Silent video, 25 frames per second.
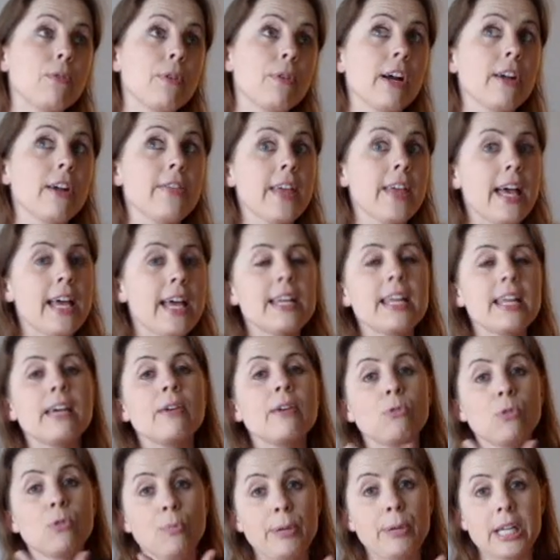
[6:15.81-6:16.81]
where then
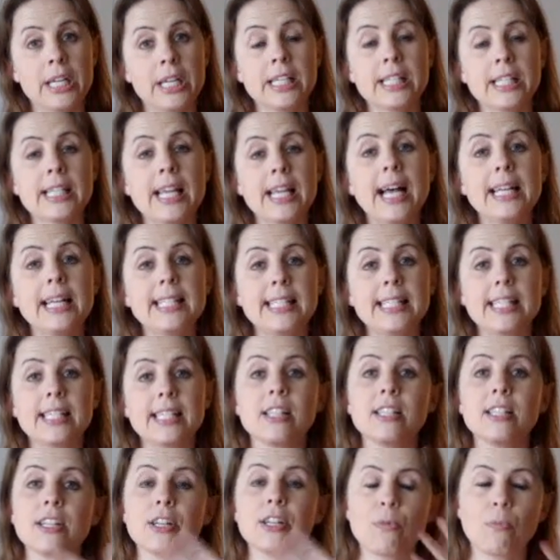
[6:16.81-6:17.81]
it will be
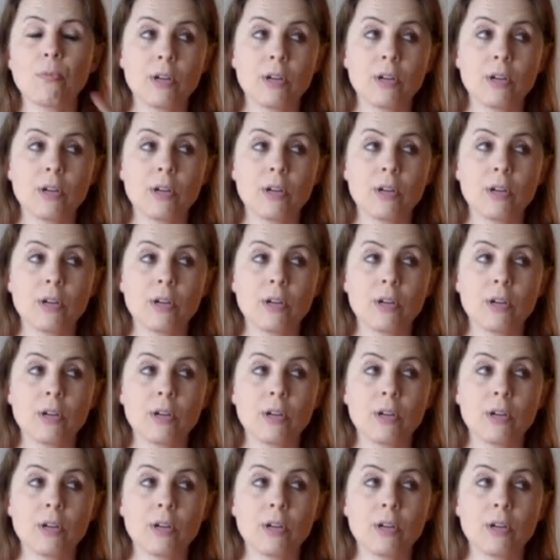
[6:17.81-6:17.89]
contested,